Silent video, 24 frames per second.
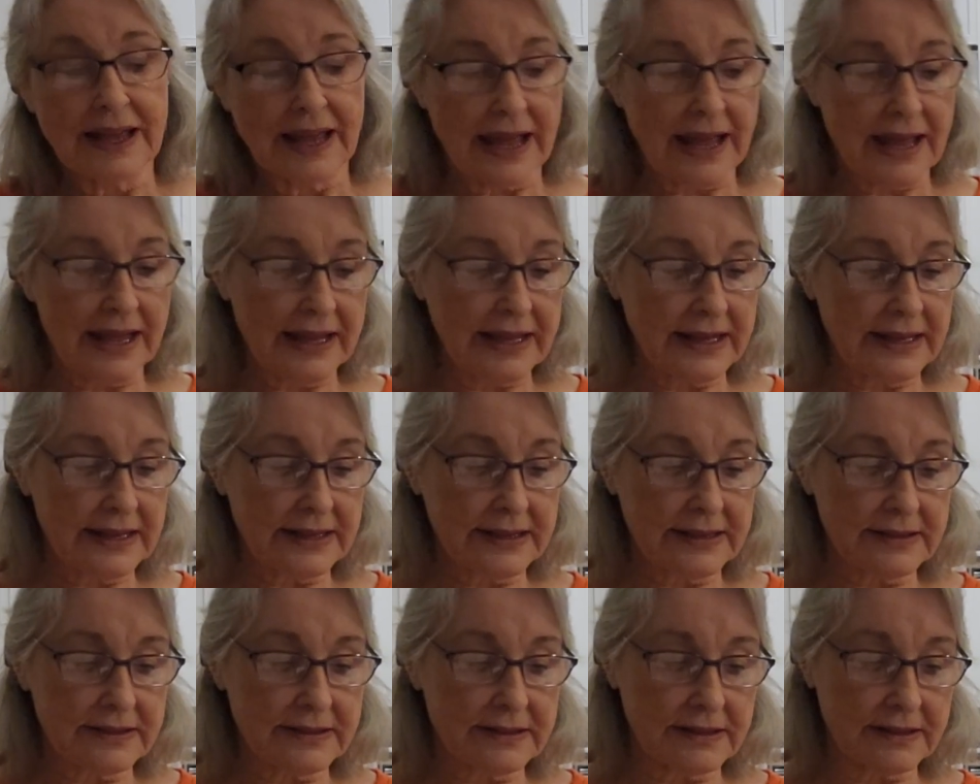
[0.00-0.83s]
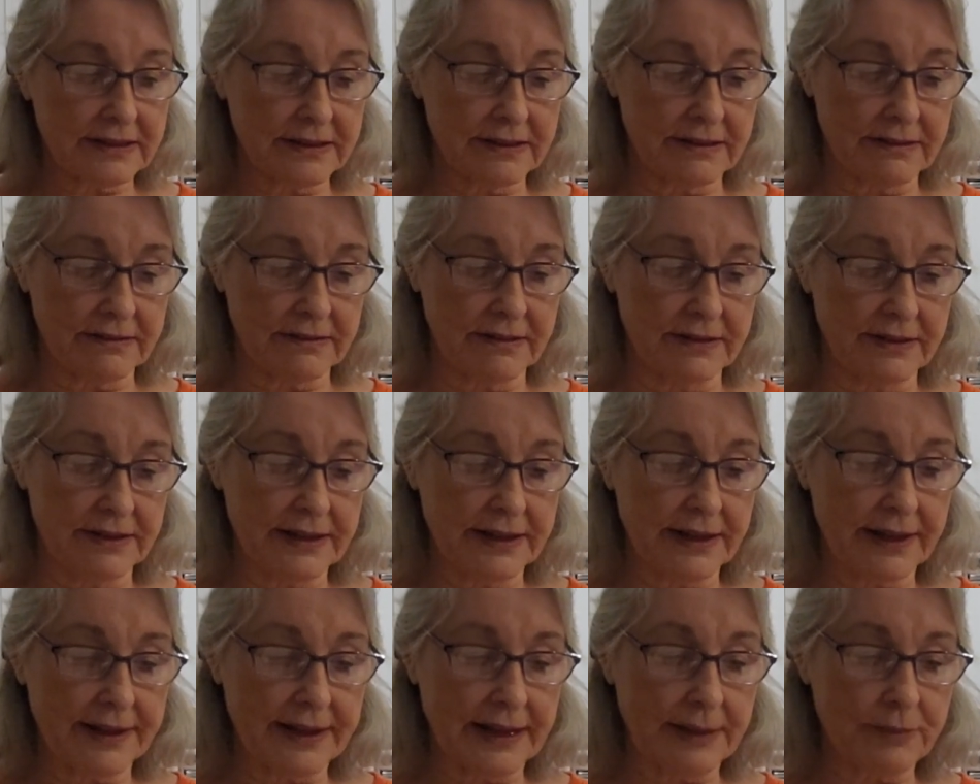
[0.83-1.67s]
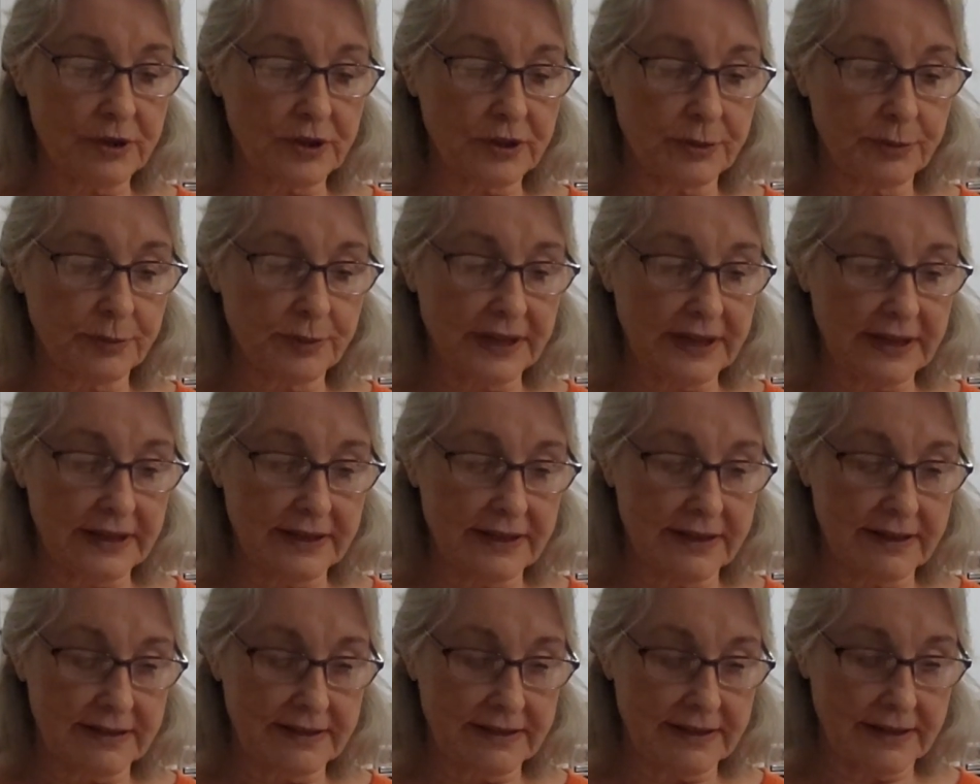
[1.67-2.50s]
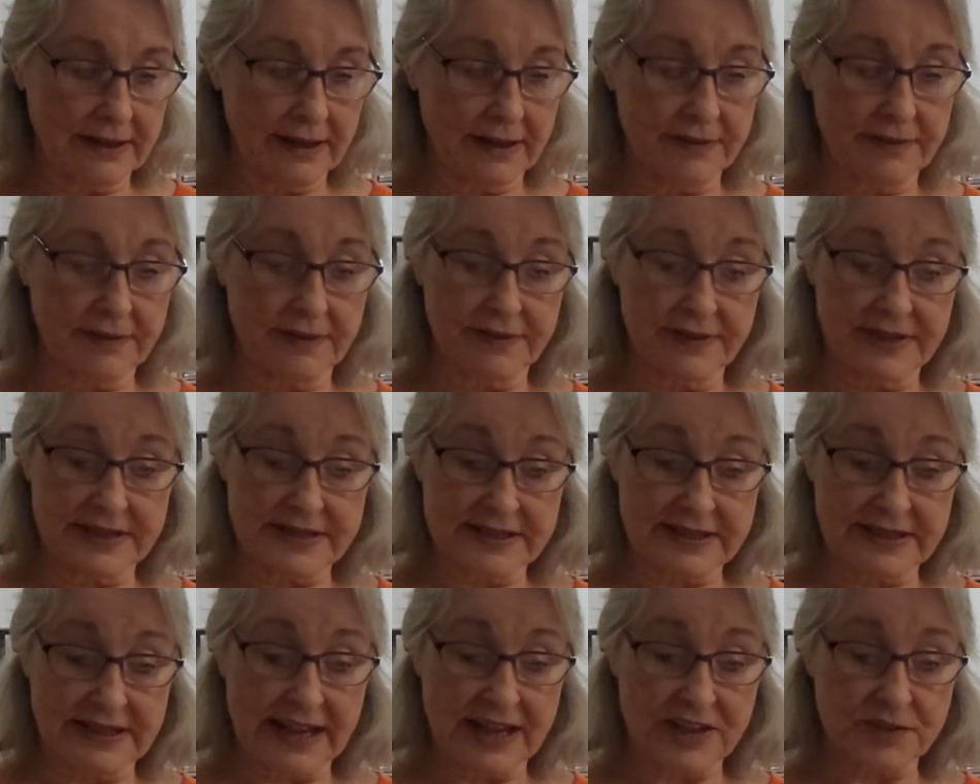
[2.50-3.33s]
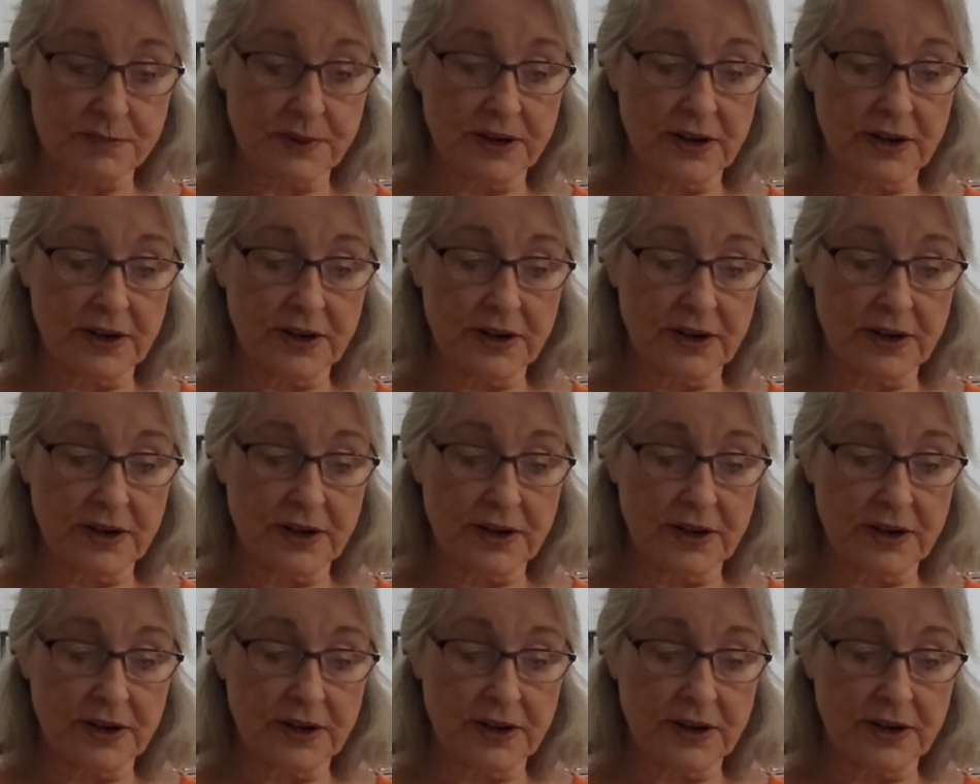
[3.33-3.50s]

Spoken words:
And I'm going to read this last